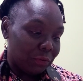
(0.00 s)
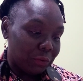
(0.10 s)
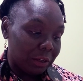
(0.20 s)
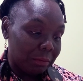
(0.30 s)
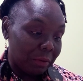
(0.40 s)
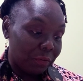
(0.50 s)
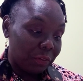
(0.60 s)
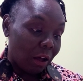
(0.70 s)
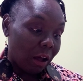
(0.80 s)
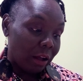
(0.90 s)
freedom of
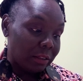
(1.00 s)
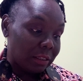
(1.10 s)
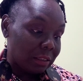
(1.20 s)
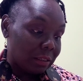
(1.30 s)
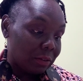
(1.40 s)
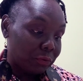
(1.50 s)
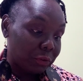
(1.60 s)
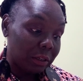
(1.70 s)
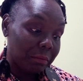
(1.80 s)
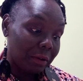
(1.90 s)
thoughts,
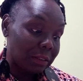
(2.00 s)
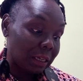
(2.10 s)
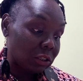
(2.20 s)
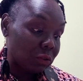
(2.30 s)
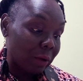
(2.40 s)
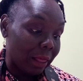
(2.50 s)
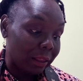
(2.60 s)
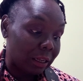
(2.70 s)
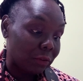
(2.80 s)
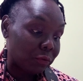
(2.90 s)
freedom of
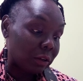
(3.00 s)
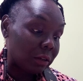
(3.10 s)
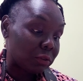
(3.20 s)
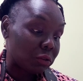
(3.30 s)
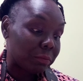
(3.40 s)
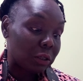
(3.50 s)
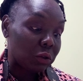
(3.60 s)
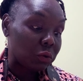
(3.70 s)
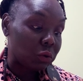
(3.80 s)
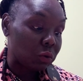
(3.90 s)
sexuality, freedom to be
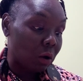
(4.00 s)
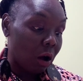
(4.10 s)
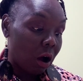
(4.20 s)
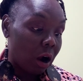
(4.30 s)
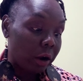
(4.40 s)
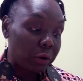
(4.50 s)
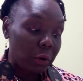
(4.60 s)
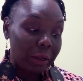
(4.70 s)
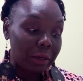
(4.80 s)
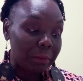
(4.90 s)
who you are,
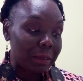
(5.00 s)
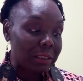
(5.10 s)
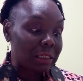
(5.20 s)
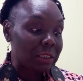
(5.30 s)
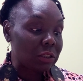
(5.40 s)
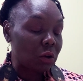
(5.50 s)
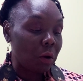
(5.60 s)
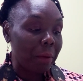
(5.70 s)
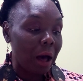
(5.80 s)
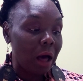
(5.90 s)
no inhibitions, no
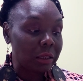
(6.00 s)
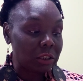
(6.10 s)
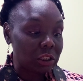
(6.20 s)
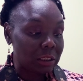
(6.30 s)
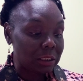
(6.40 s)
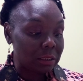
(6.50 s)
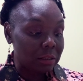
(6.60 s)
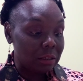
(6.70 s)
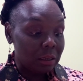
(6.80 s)
apologies.